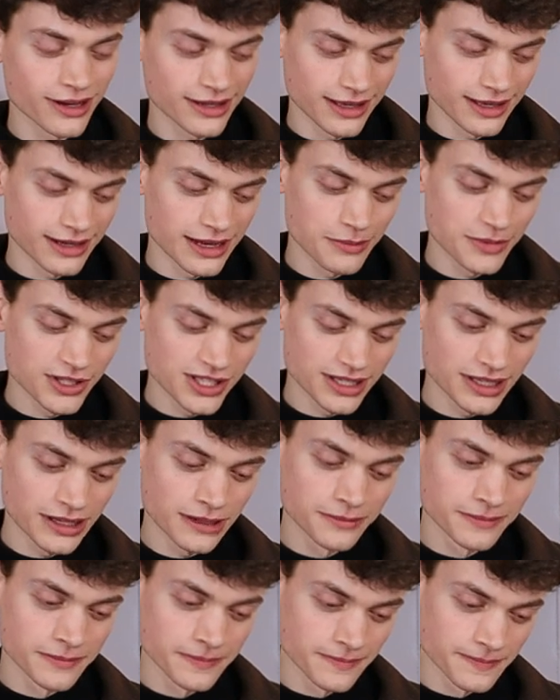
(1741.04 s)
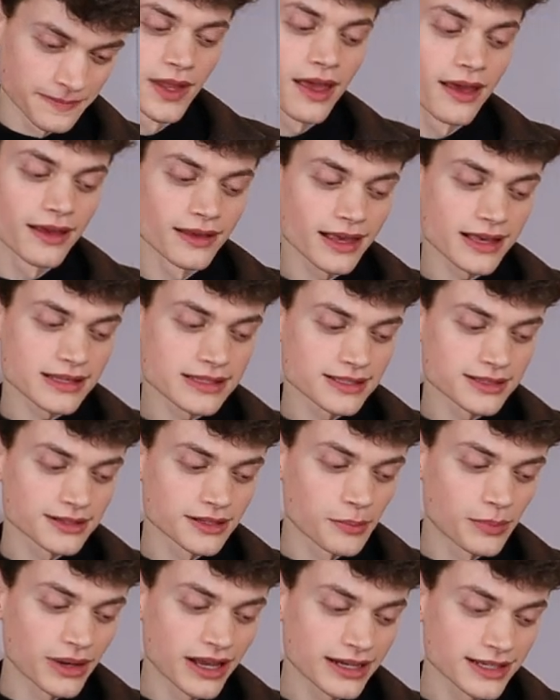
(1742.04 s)
I think. Let me see. Yes,
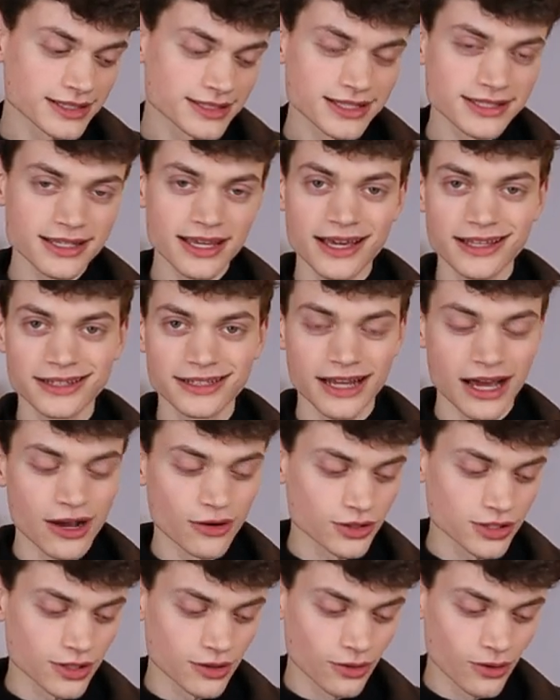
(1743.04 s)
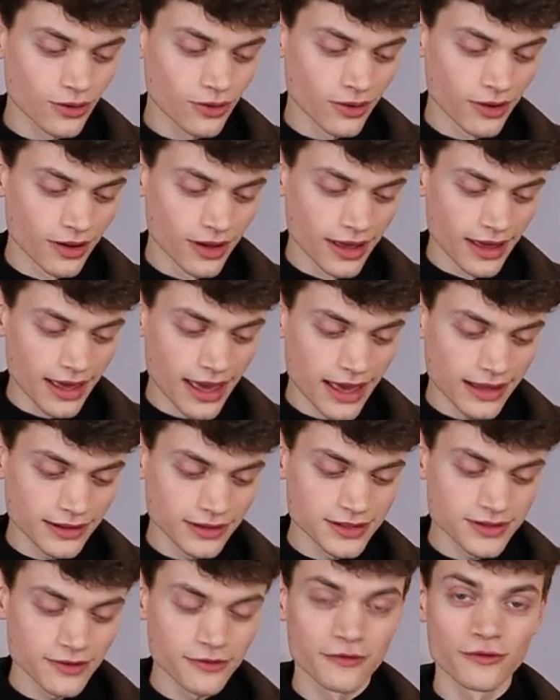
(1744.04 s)
the playlist is 18 hours long
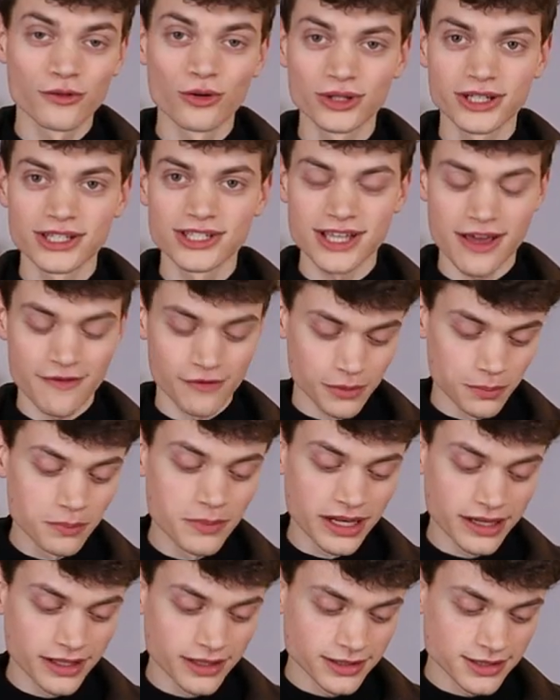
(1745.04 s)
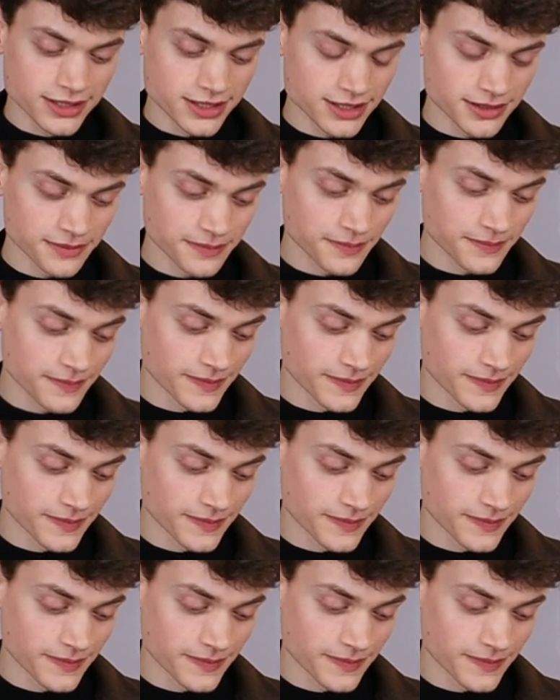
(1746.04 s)
and 47 minutes.